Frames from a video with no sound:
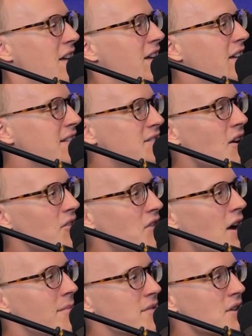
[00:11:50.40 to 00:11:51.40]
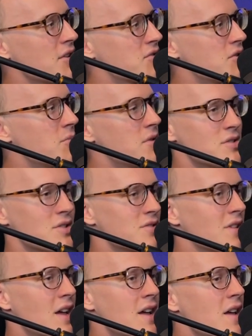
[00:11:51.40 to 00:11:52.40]
It's all dumb. It's all stupid. It's
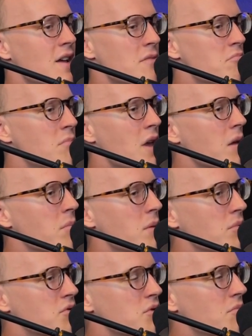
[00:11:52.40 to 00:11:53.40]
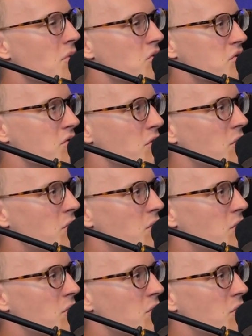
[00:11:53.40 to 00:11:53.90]
just making people too emotional,